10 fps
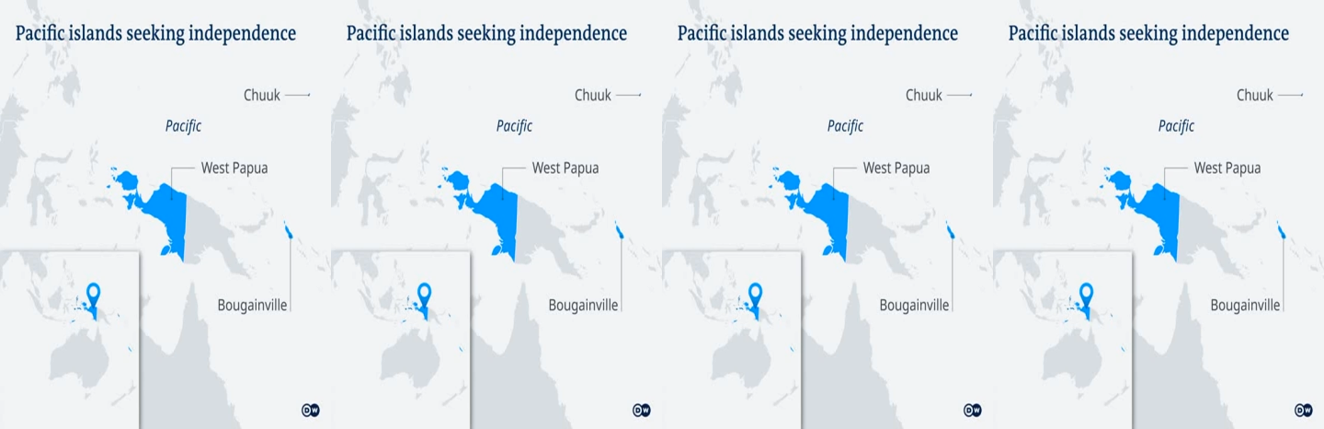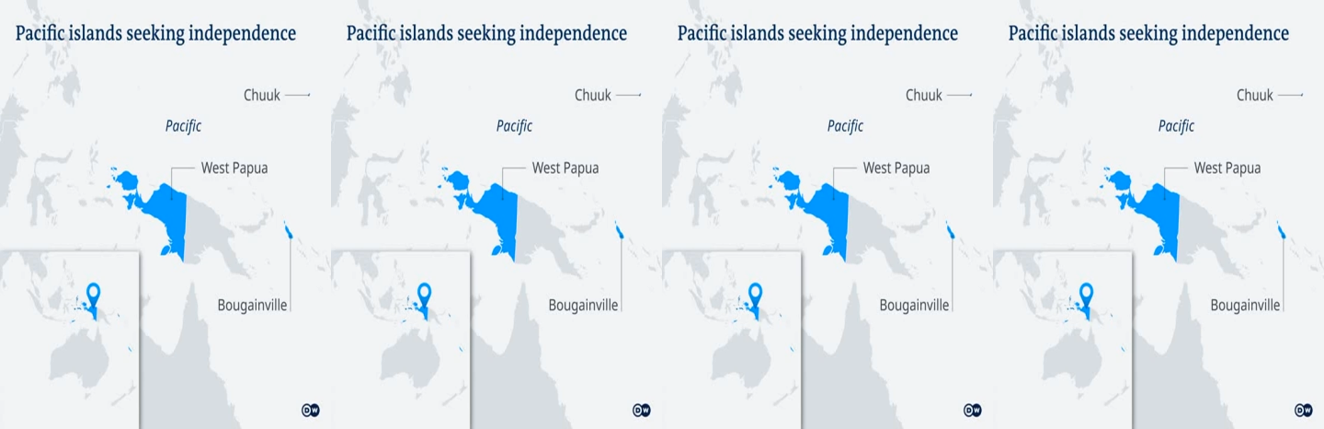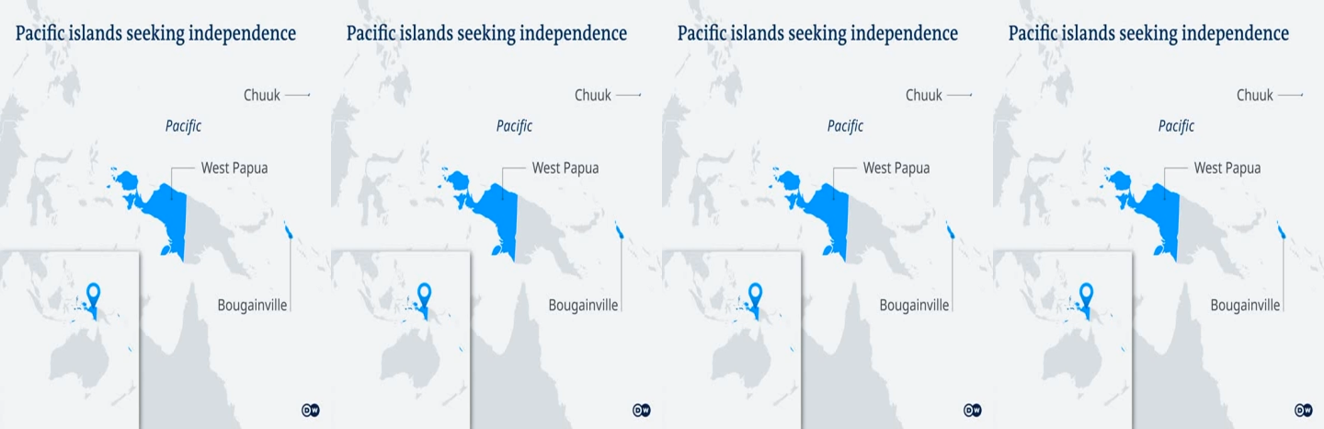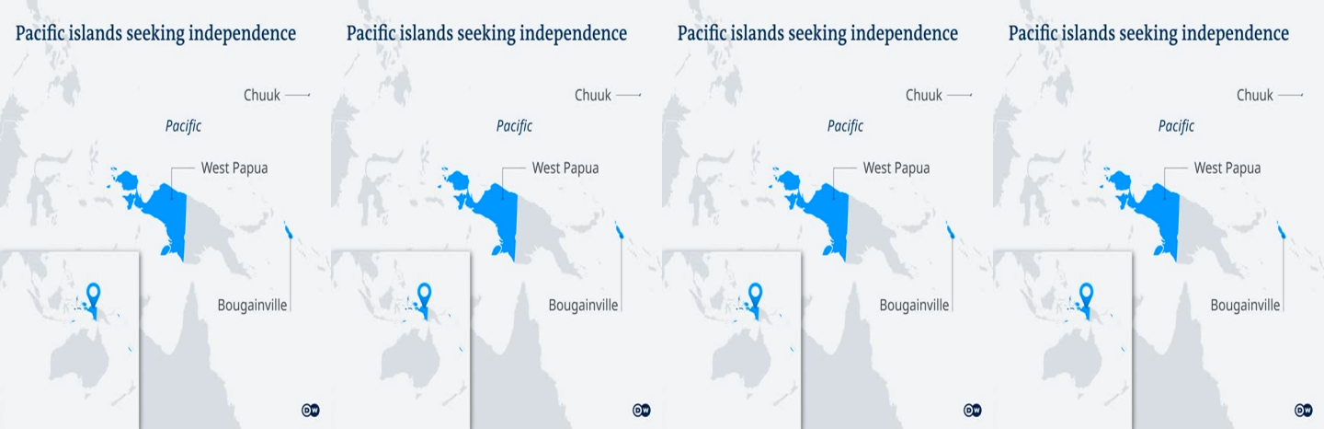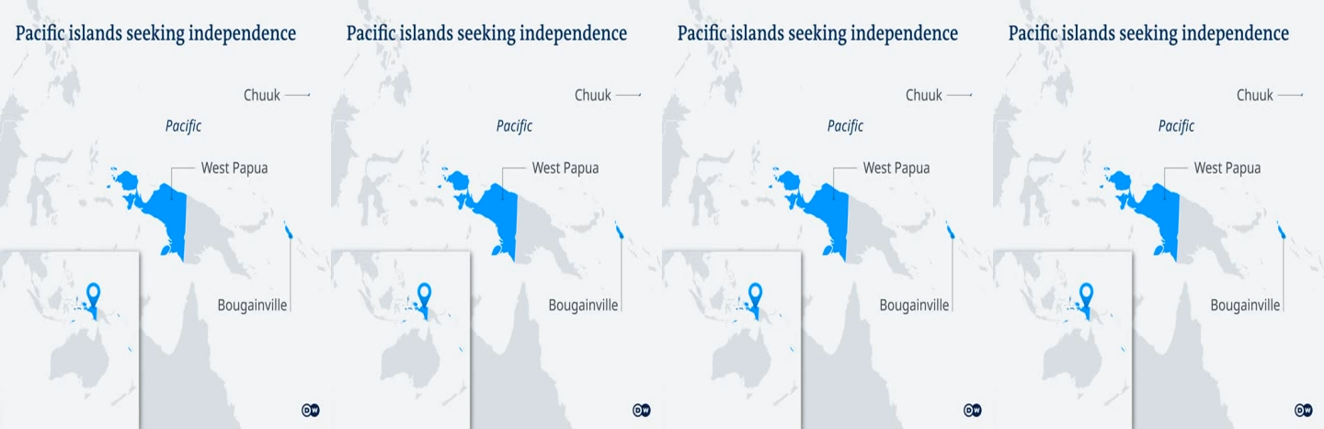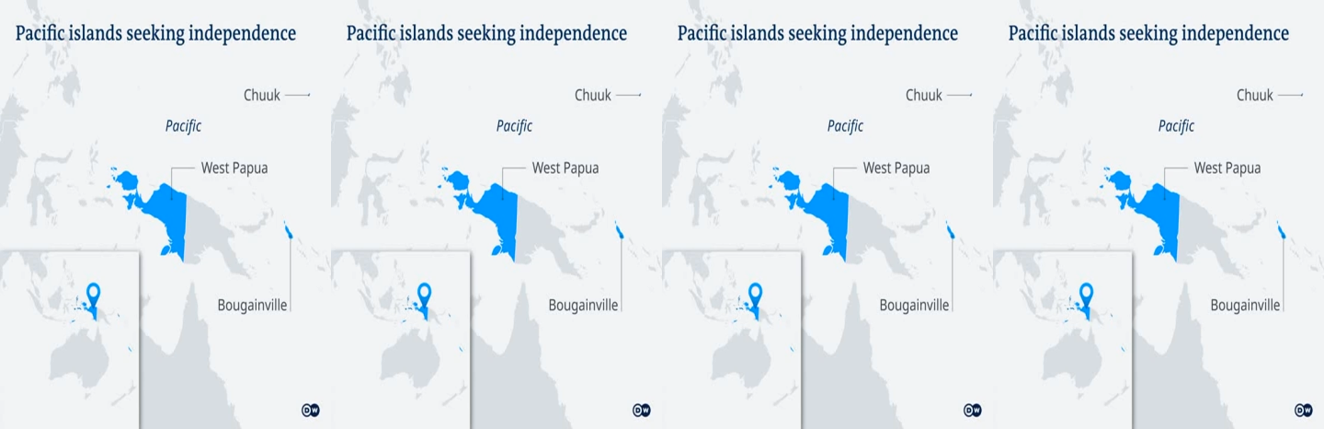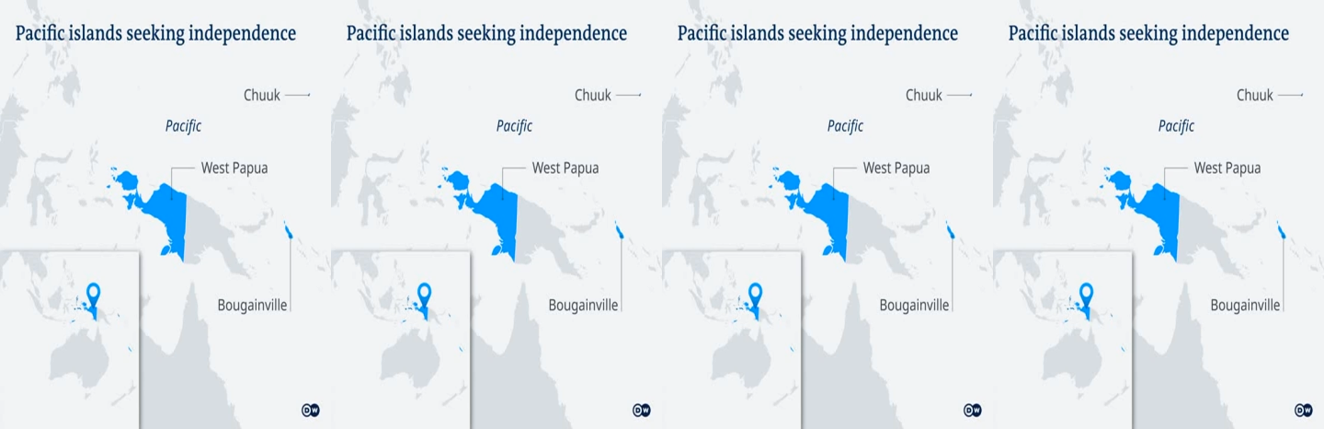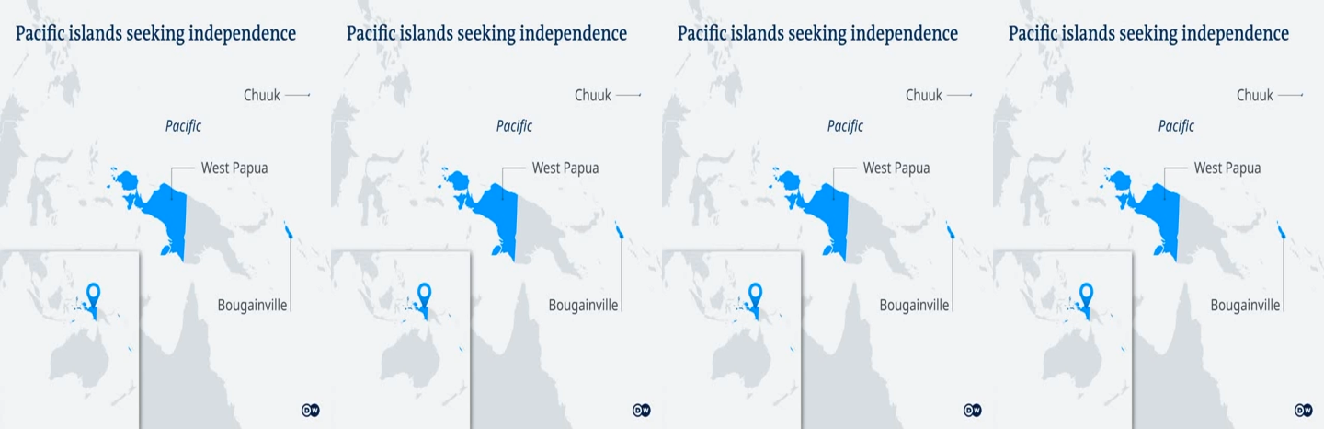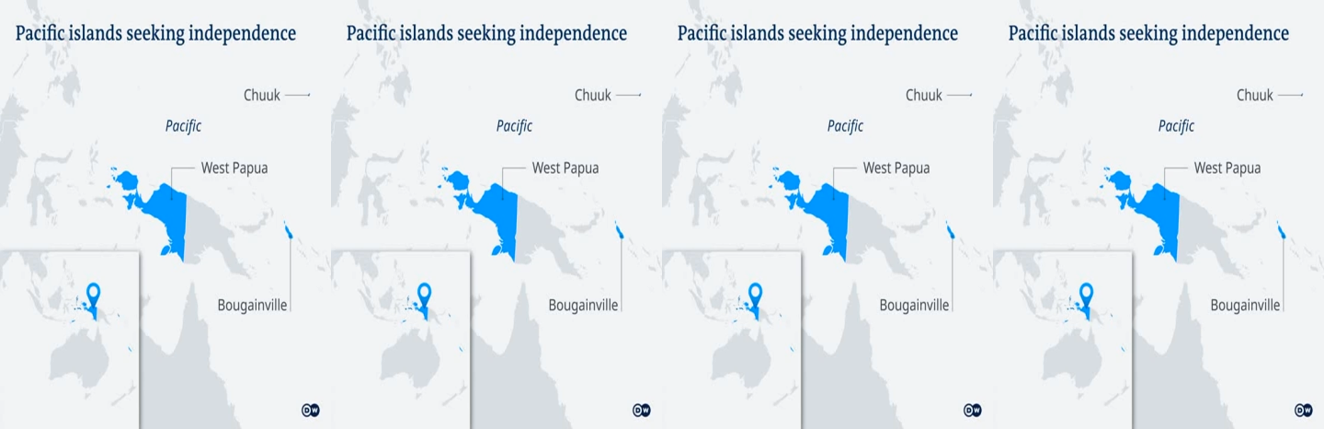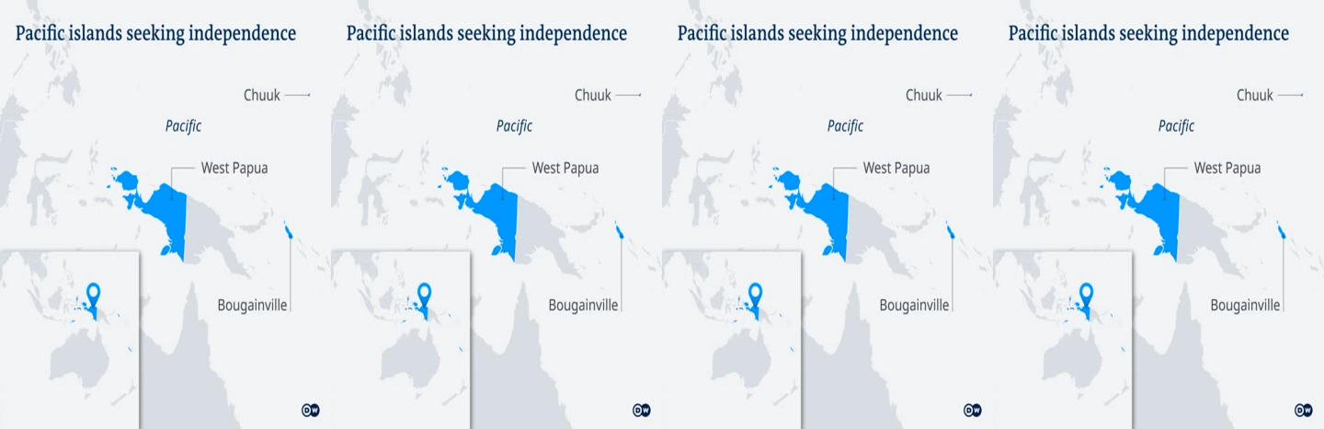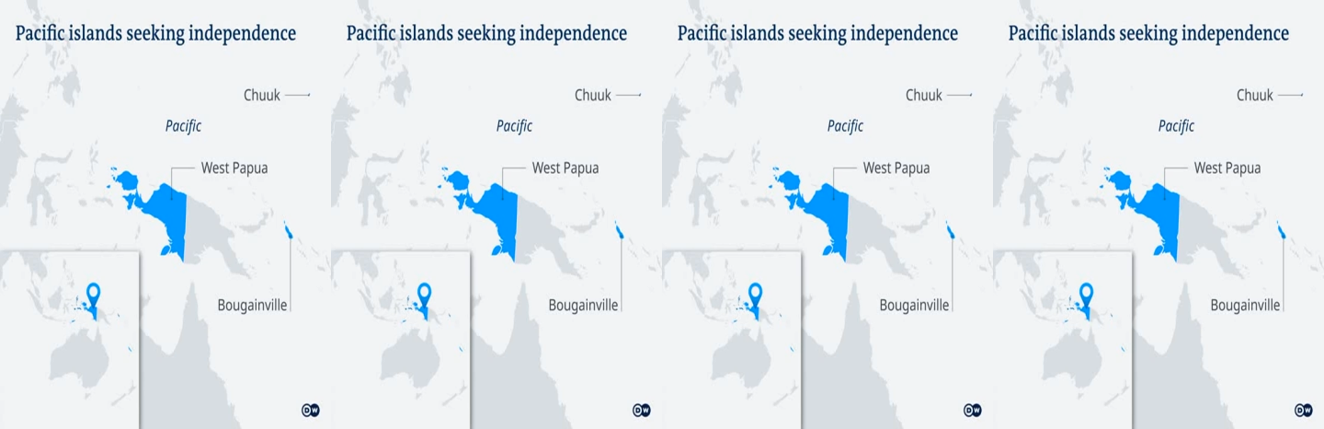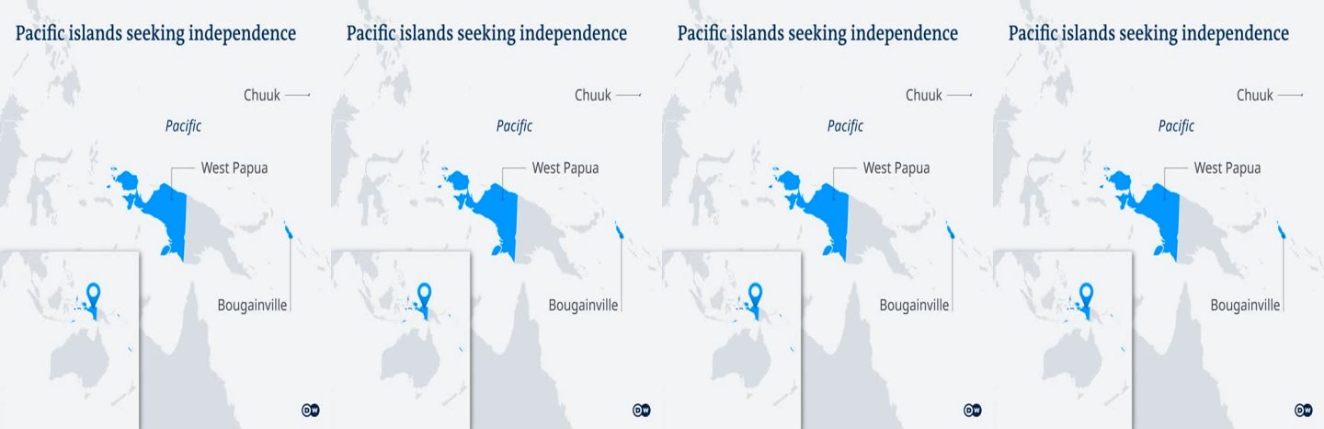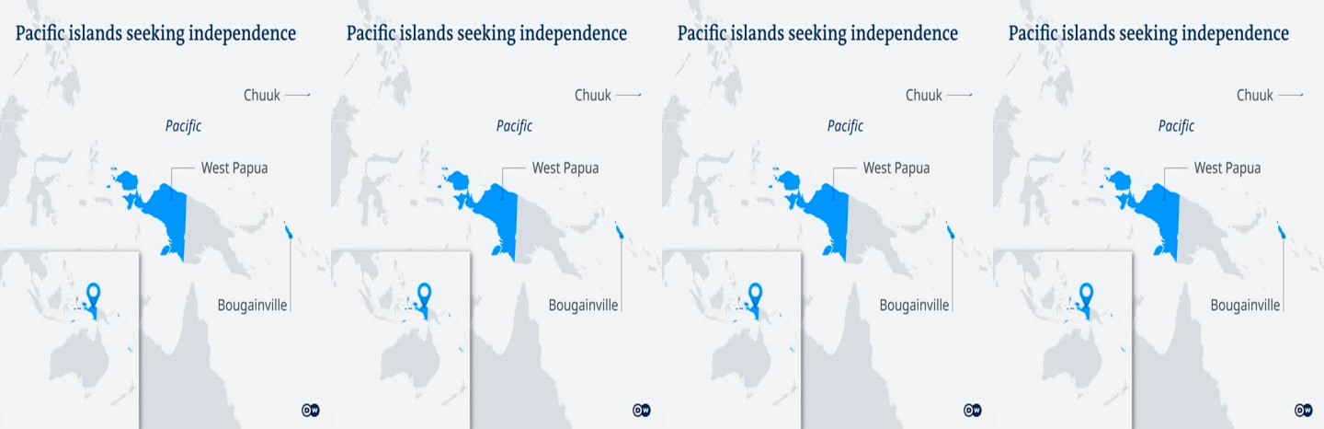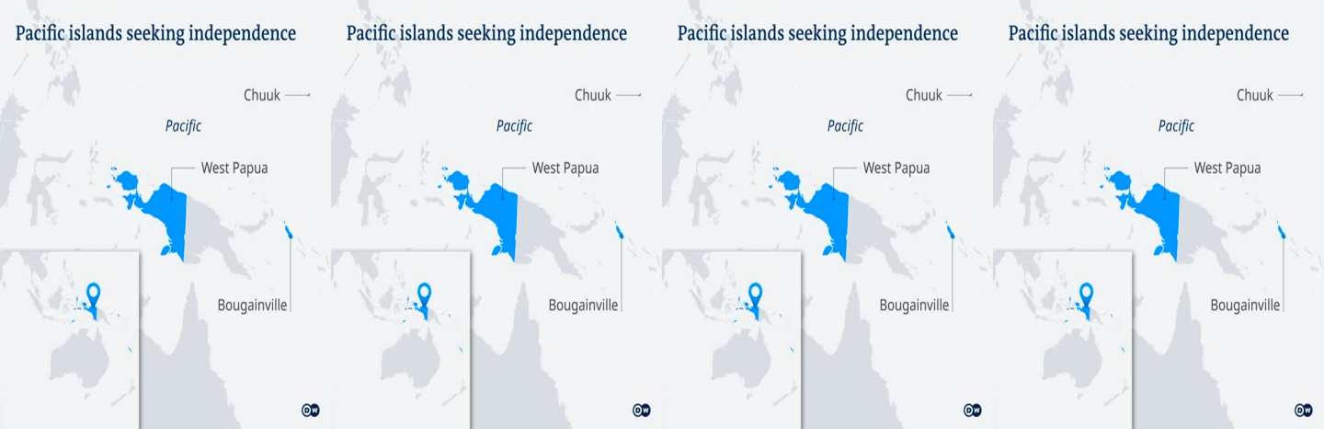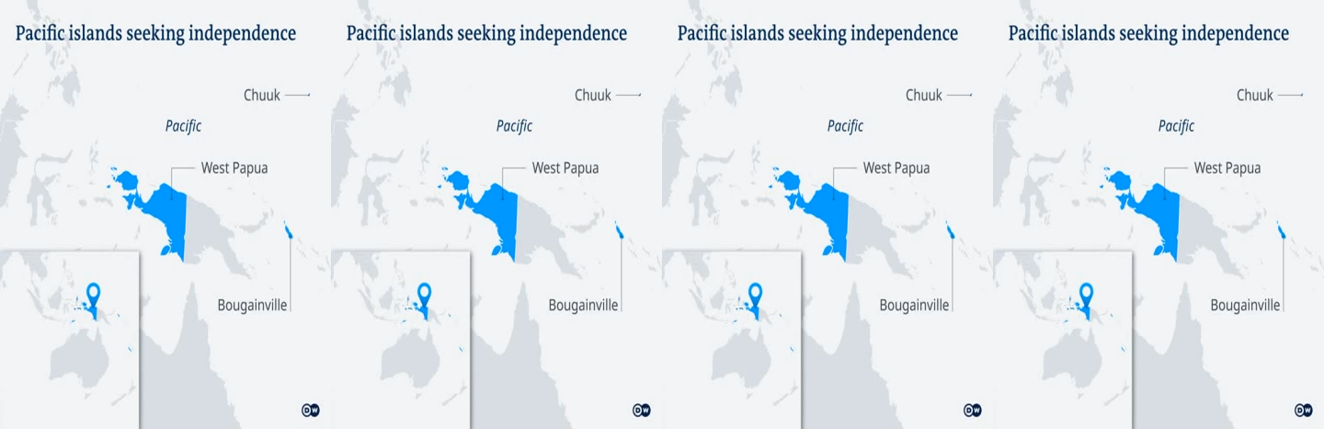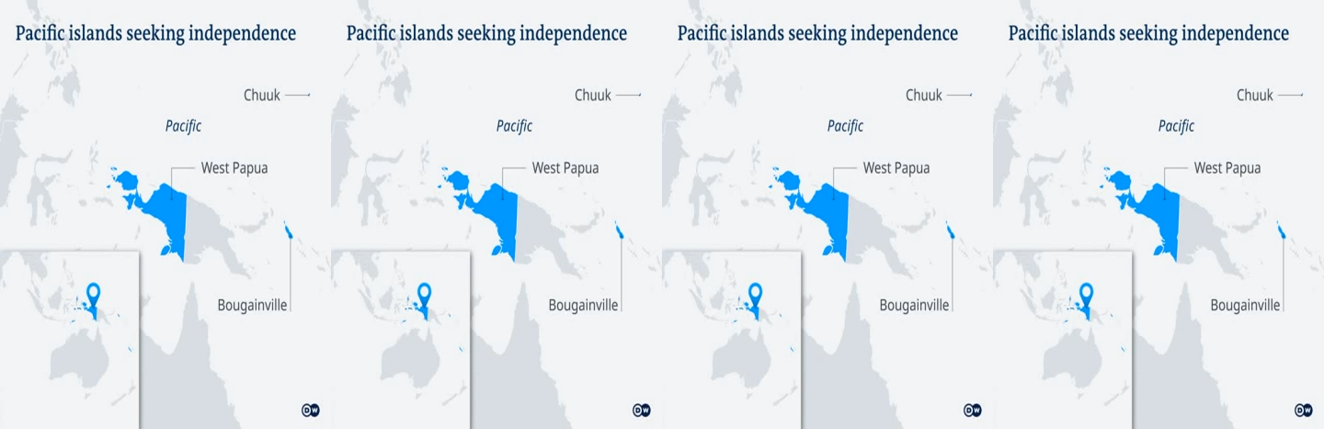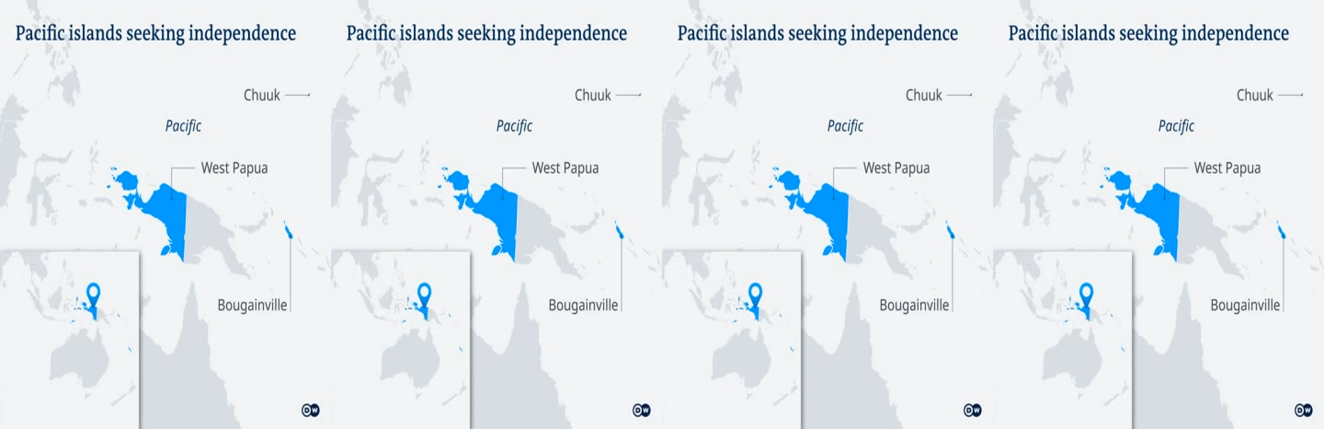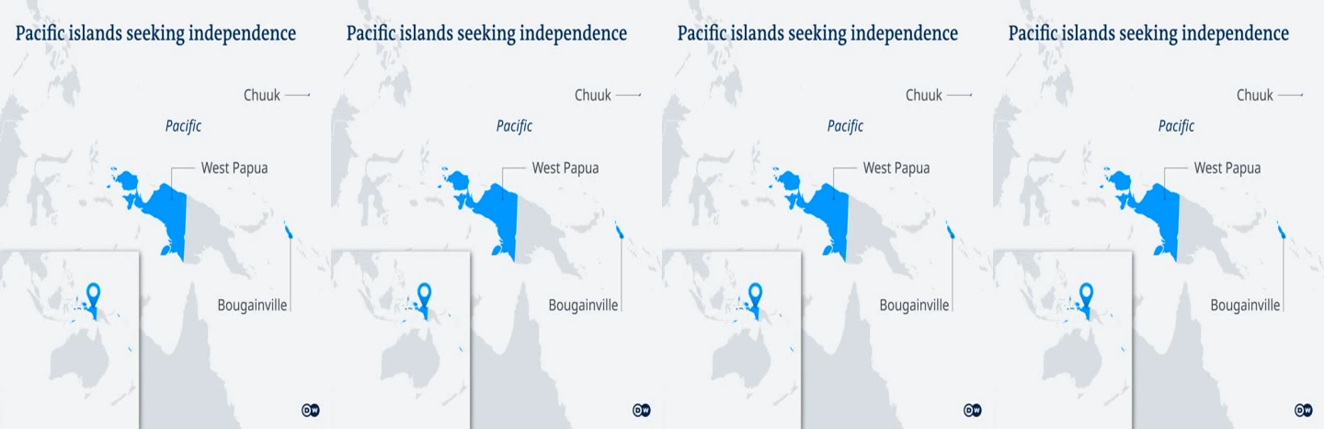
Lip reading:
(no speaker visible)